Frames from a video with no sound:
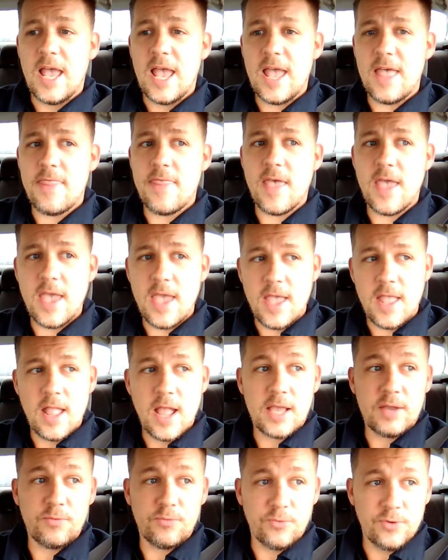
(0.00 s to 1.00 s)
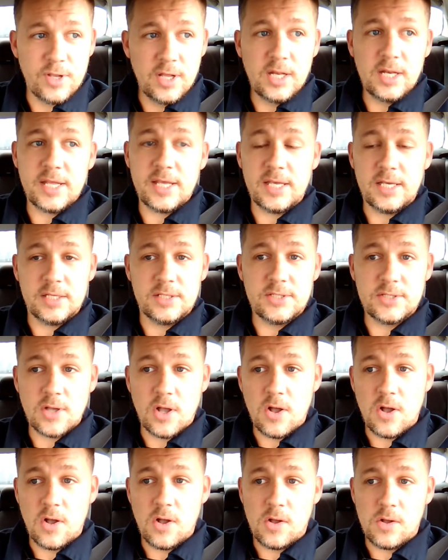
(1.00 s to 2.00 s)
and then I really
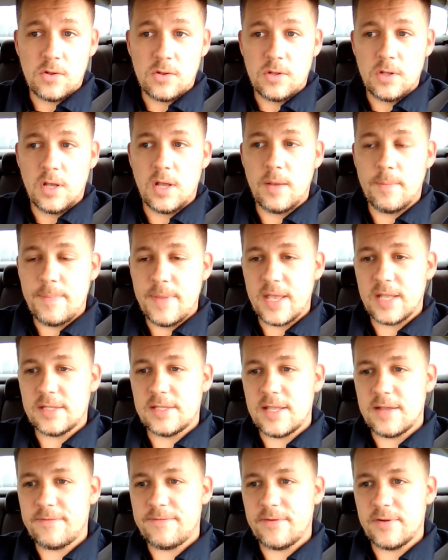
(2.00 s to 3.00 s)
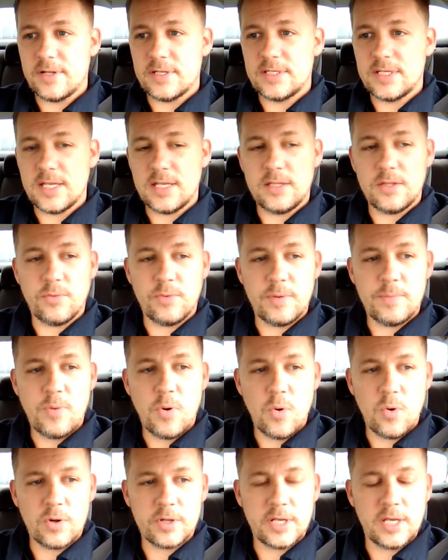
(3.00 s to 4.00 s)
saw a big difference in the
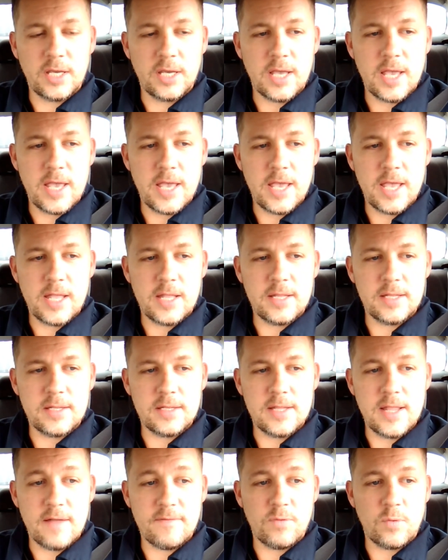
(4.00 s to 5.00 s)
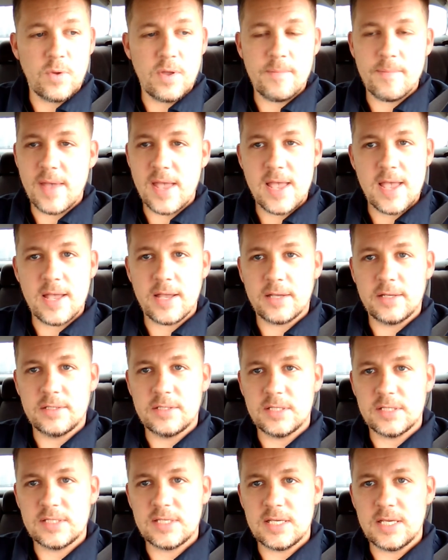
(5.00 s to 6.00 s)
reporting and never went back
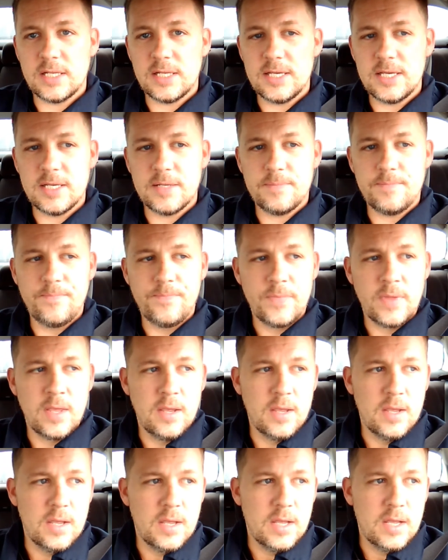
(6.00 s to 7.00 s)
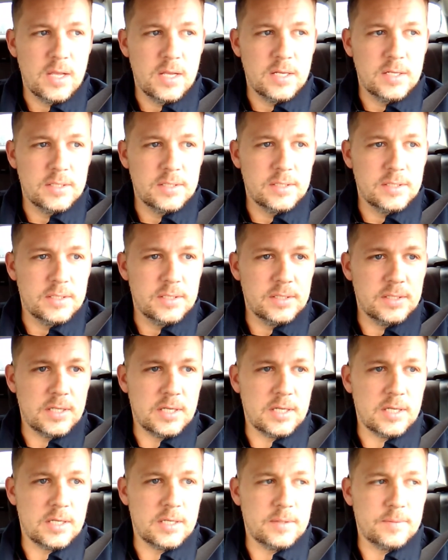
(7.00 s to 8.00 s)
to CNN.
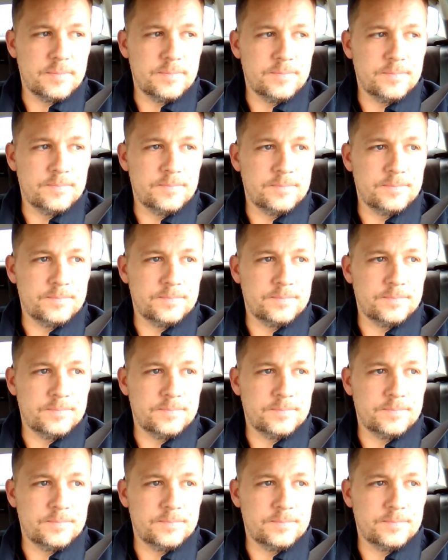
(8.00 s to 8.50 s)
Um,